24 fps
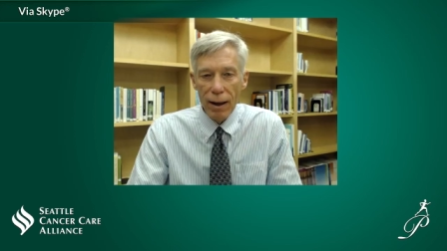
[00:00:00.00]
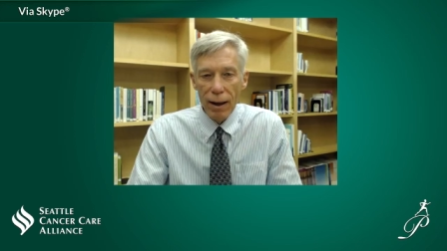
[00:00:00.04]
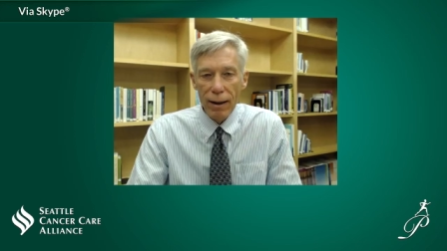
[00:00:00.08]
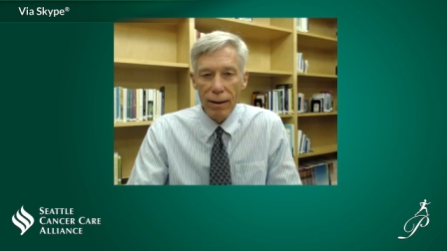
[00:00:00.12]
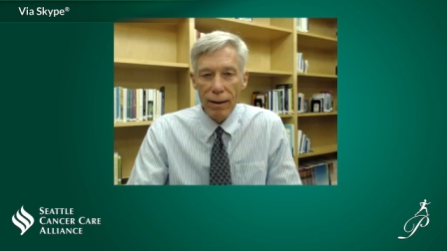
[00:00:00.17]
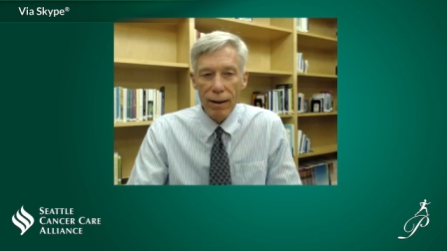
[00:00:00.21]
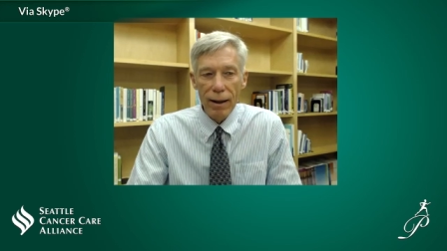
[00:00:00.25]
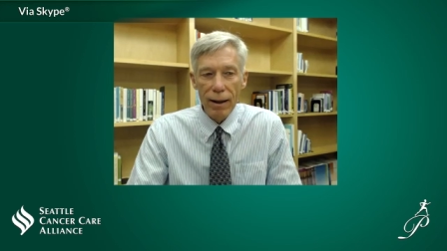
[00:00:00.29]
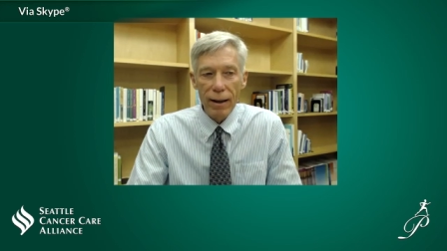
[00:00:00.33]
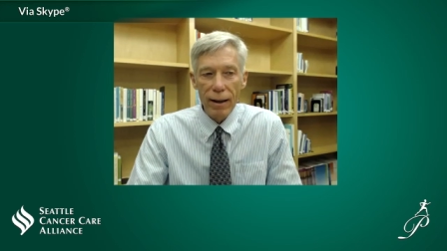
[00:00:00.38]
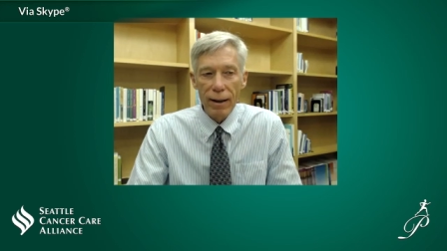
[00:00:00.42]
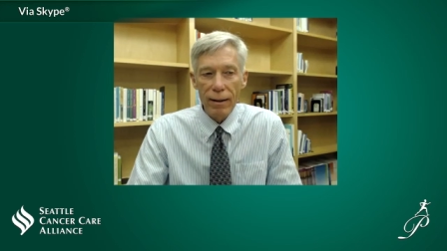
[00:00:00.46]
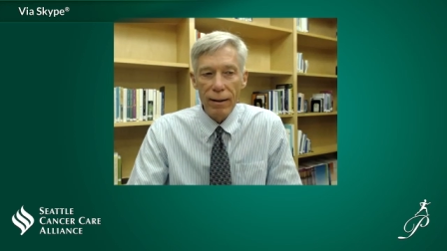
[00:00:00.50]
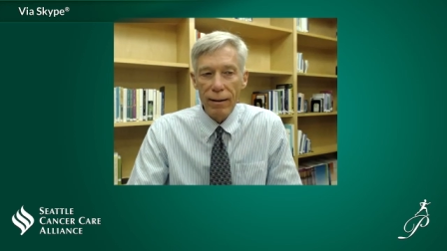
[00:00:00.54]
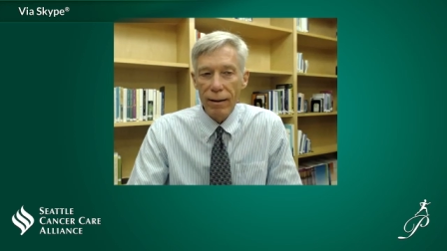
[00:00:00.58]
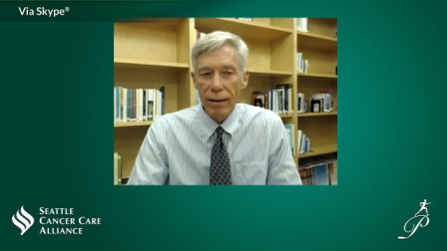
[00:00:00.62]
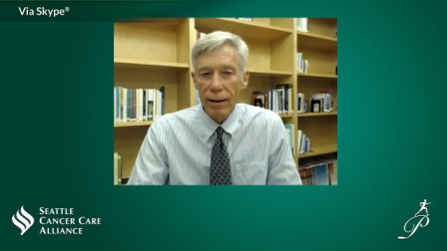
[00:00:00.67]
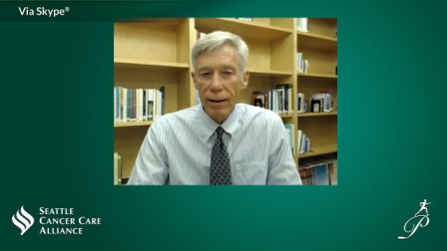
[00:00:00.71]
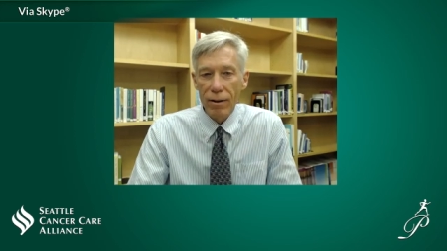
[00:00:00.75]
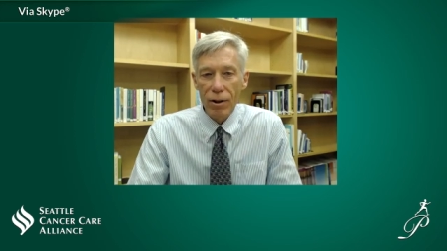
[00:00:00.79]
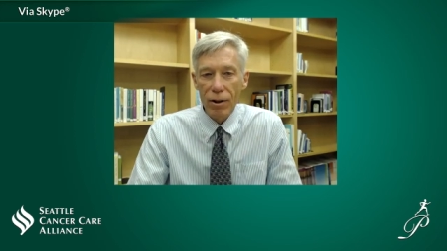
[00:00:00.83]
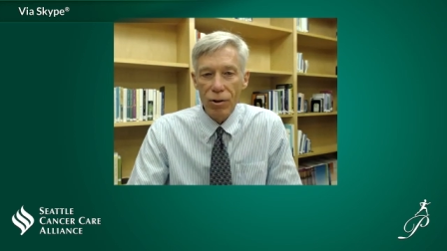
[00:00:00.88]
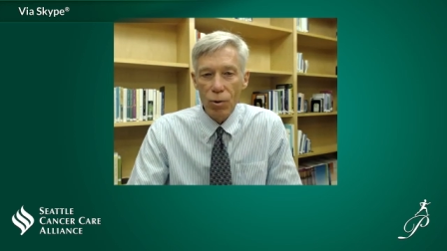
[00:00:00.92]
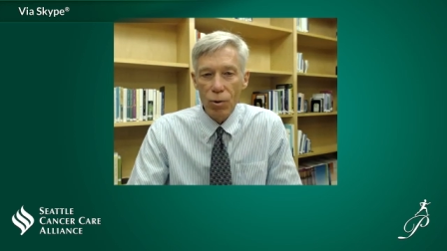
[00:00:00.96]
and then it,
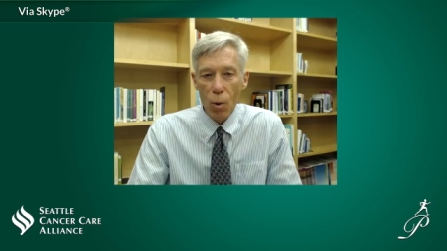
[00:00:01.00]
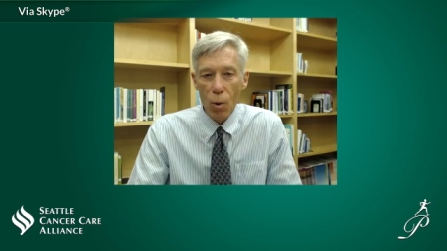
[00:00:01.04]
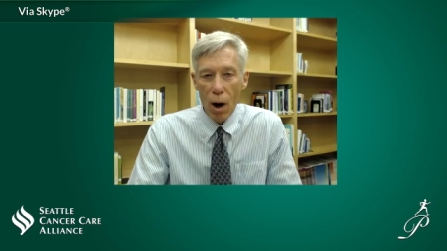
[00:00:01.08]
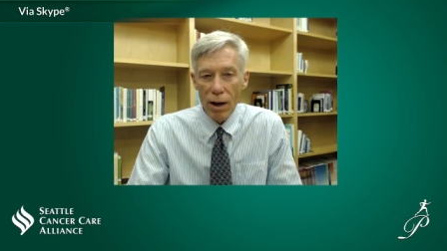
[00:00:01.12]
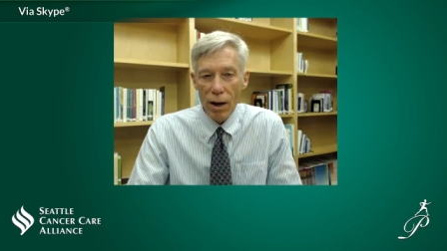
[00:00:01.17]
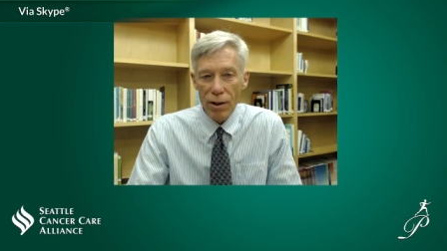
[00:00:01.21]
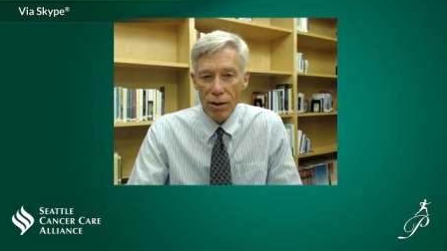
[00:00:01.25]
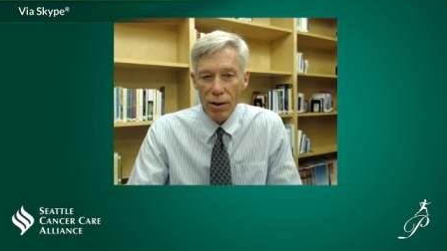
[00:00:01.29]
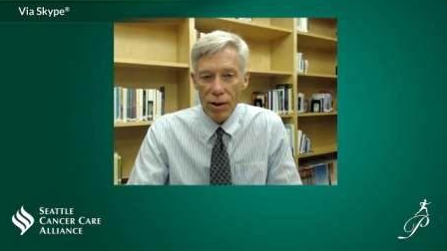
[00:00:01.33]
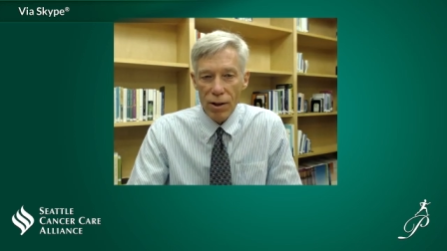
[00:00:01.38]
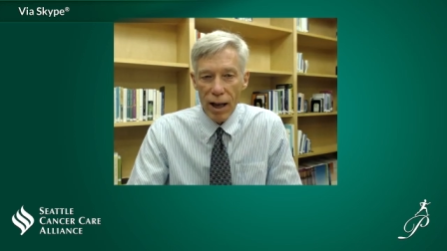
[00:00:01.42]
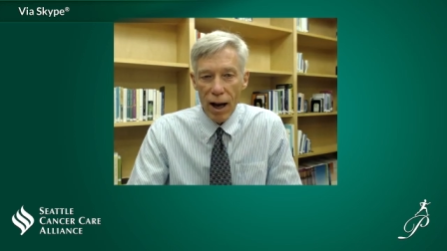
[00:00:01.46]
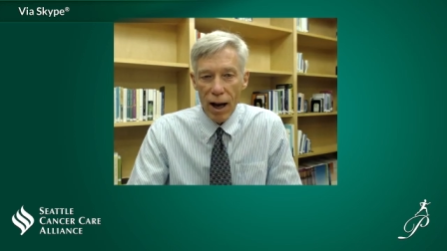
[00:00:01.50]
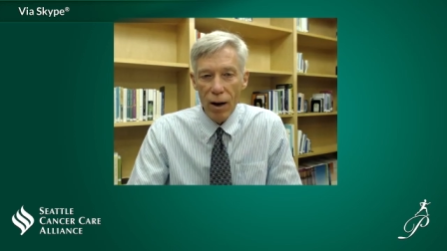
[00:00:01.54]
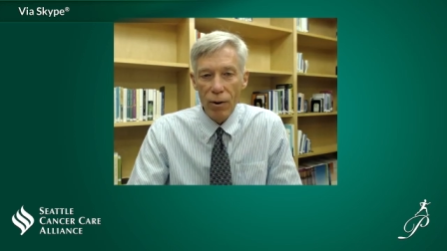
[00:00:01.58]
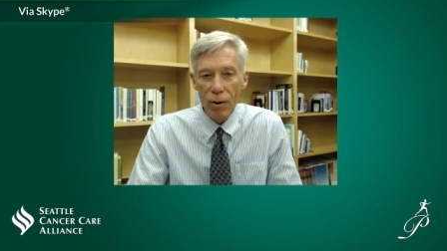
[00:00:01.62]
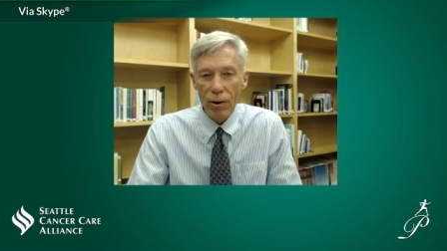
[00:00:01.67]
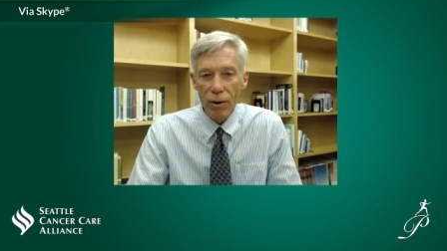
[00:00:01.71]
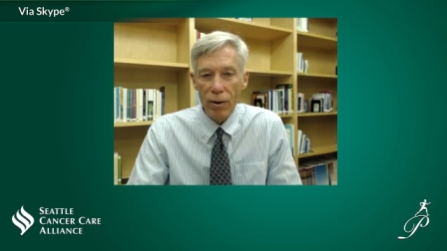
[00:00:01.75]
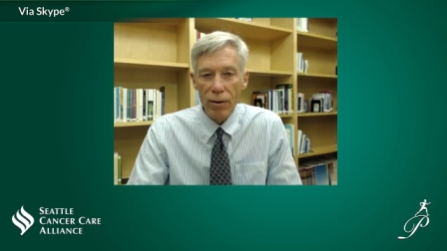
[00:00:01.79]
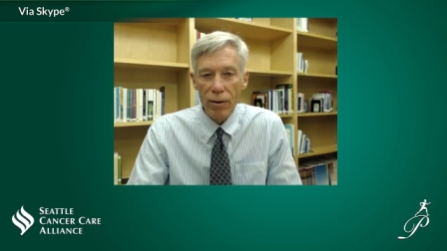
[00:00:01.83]
it just washes out